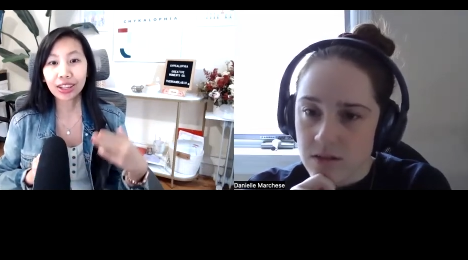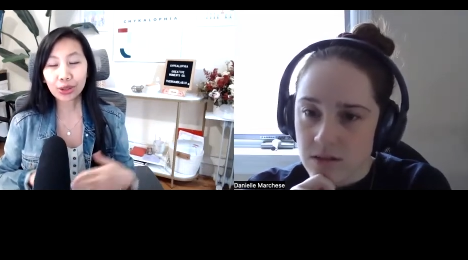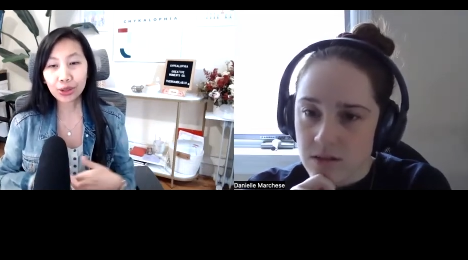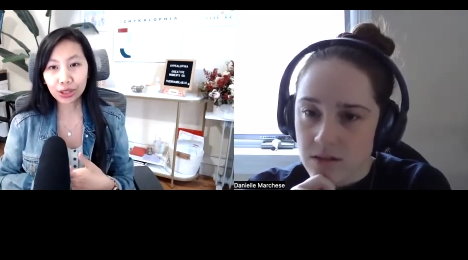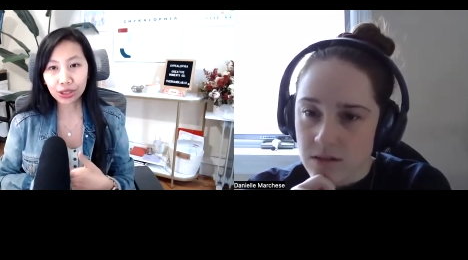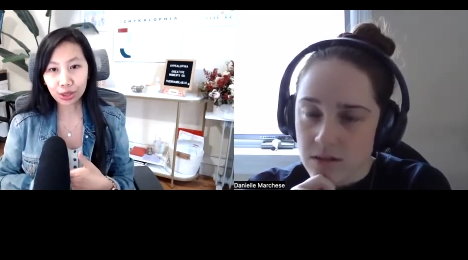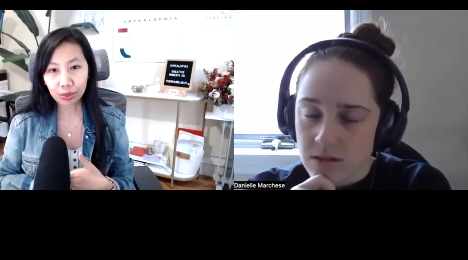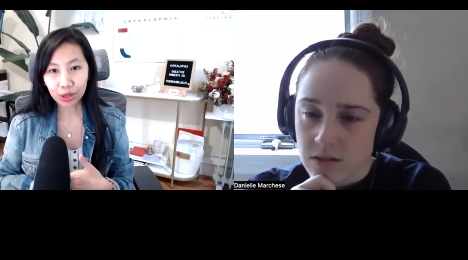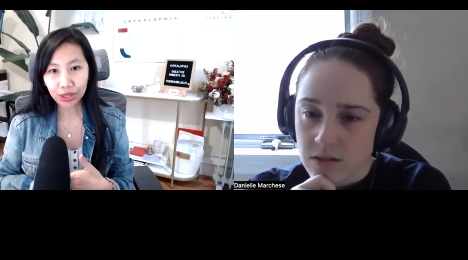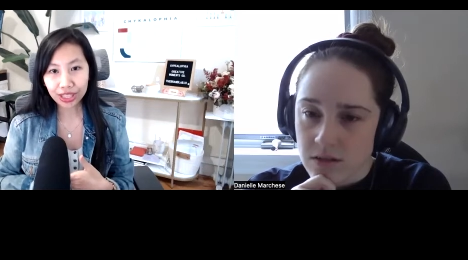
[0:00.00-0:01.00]
Speaker 1: user
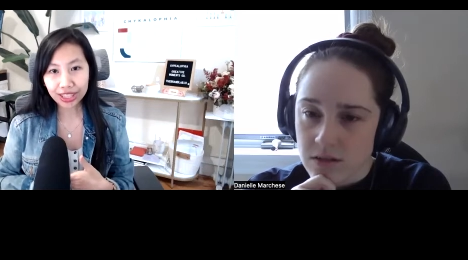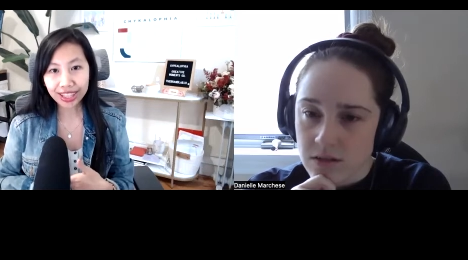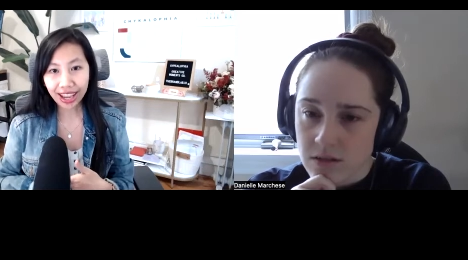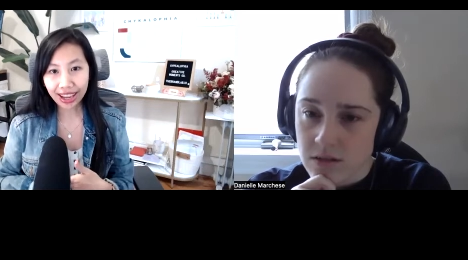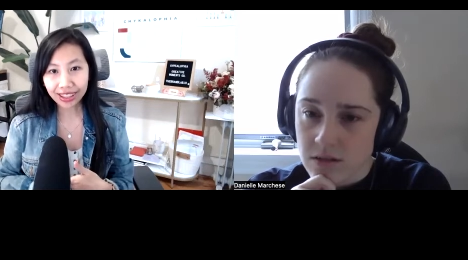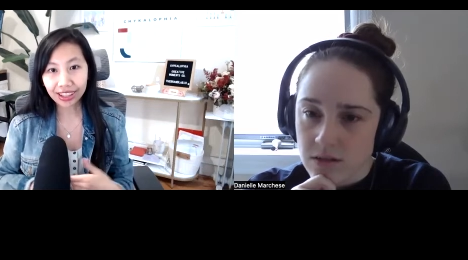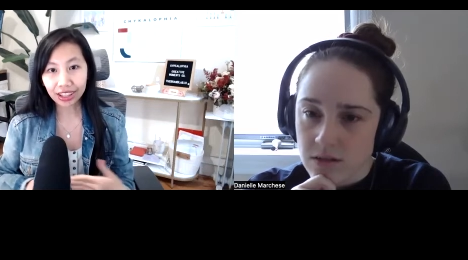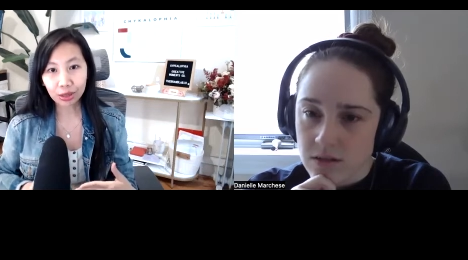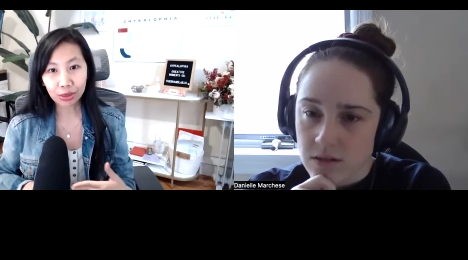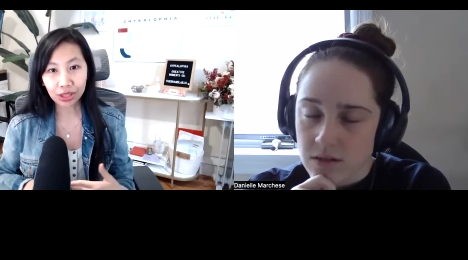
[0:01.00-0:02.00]
experience and
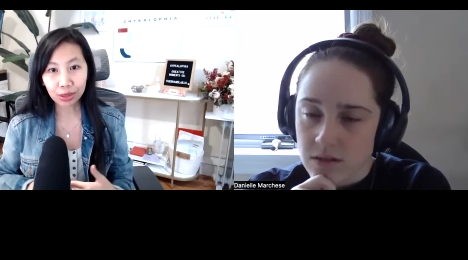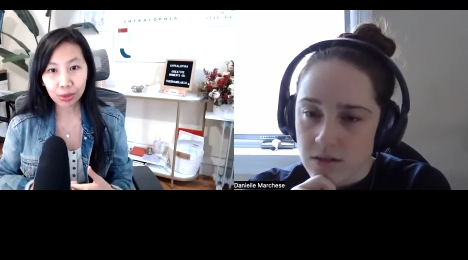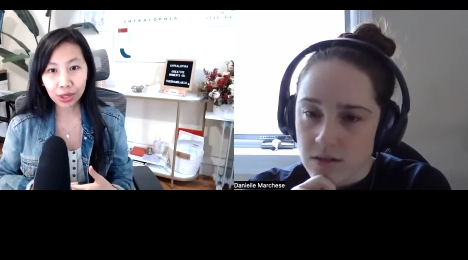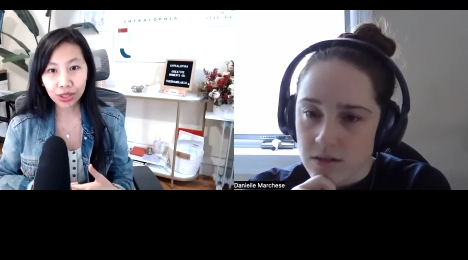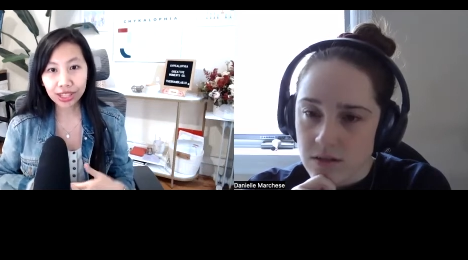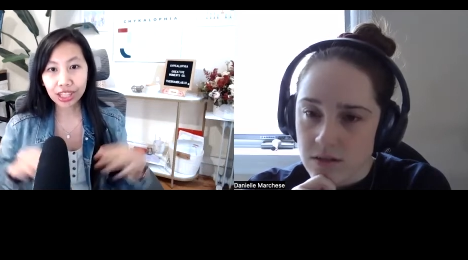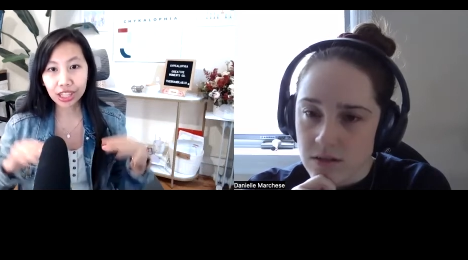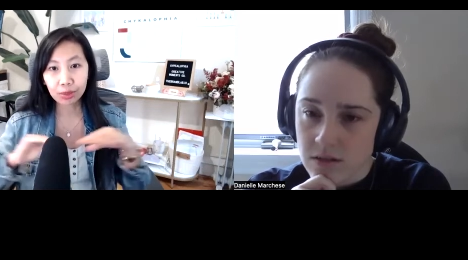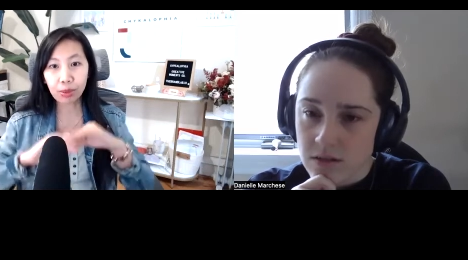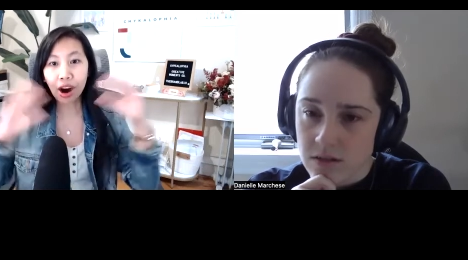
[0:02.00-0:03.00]
customer experience
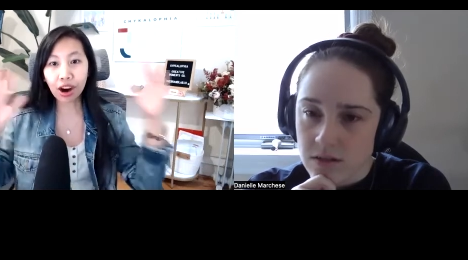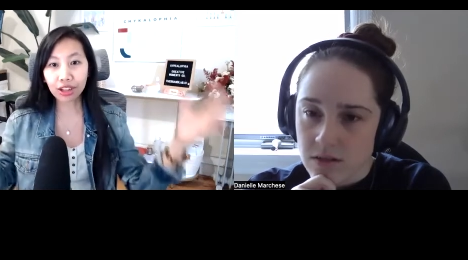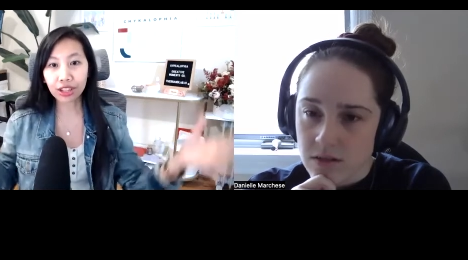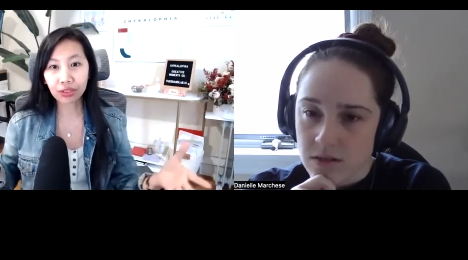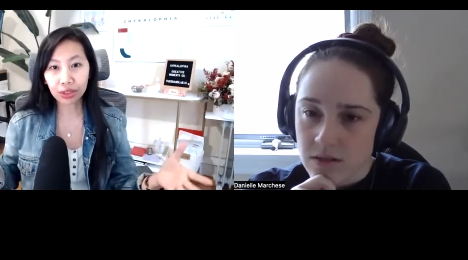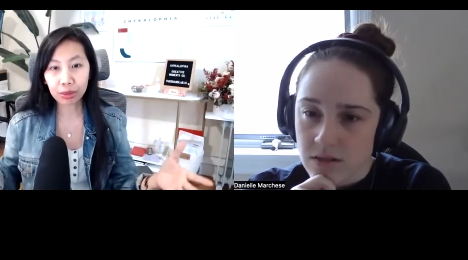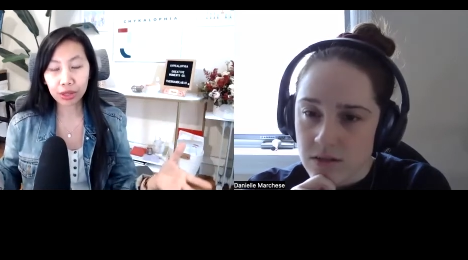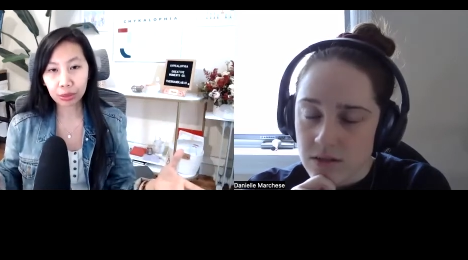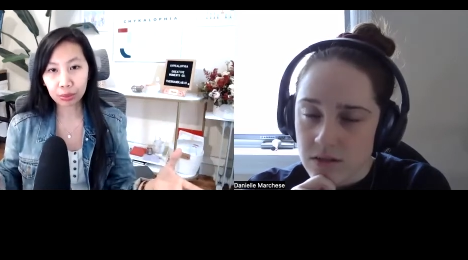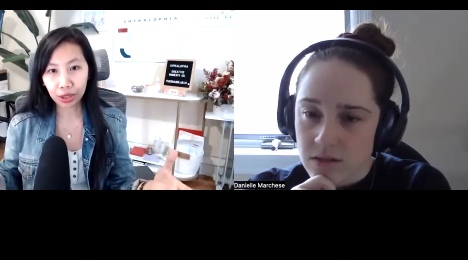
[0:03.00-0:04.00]
is part of the
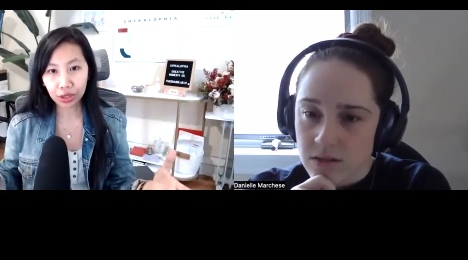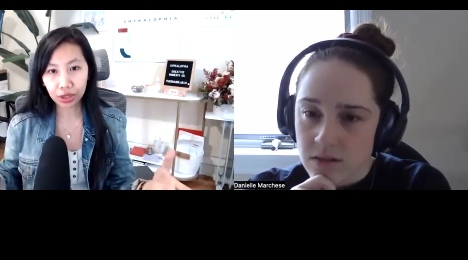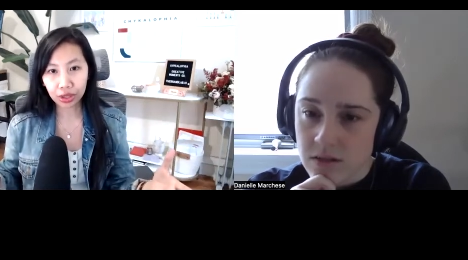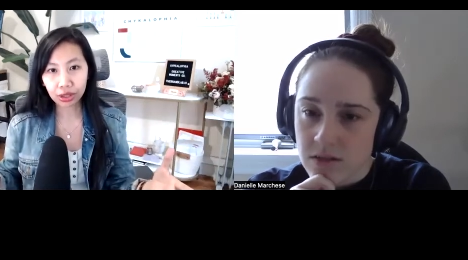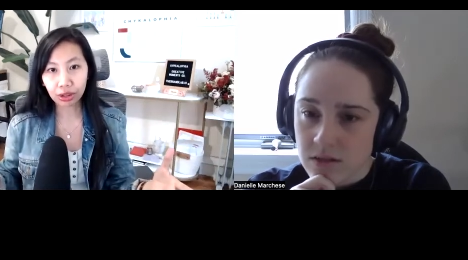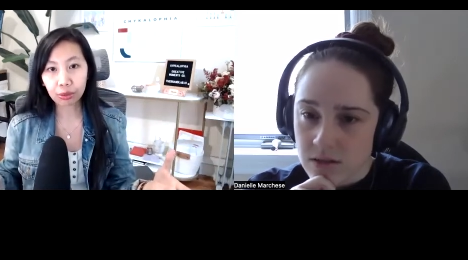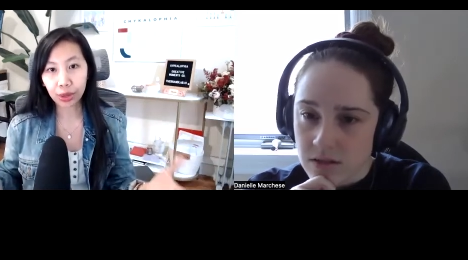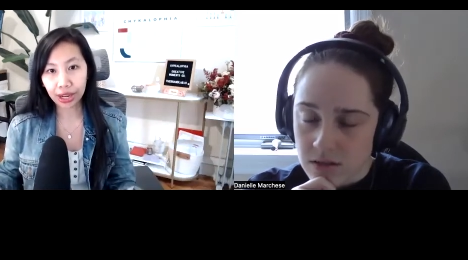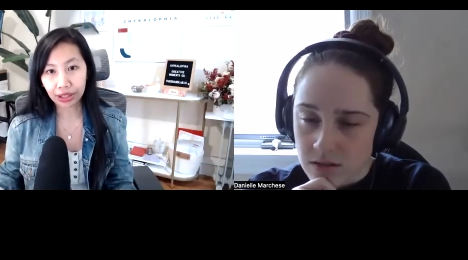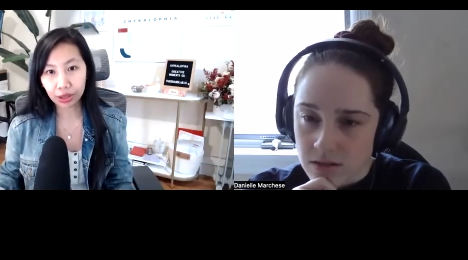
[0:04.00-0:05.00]
bigger picture of
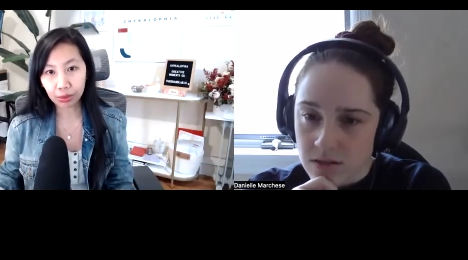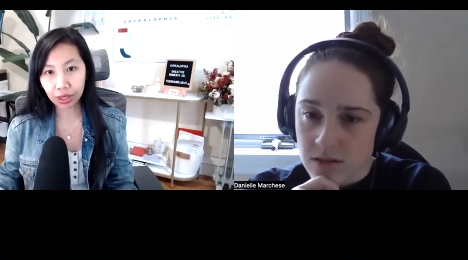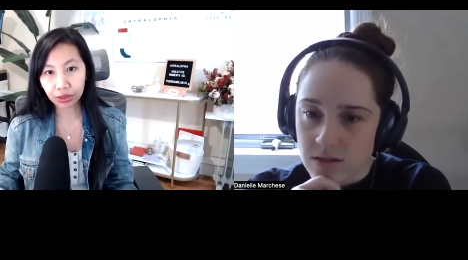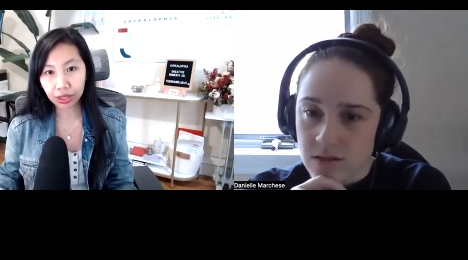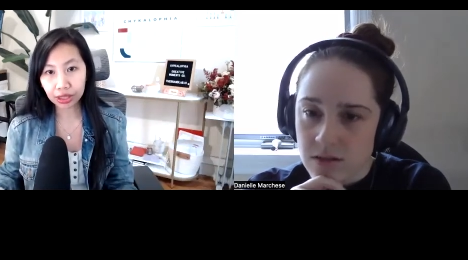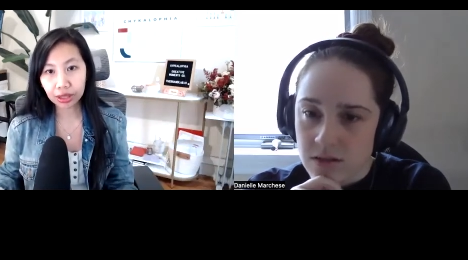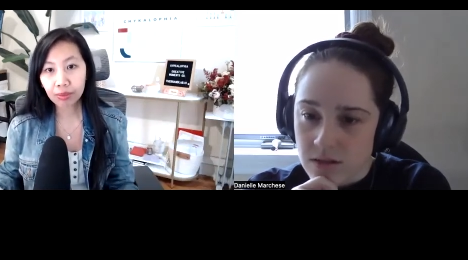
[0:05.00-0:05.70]
brand experience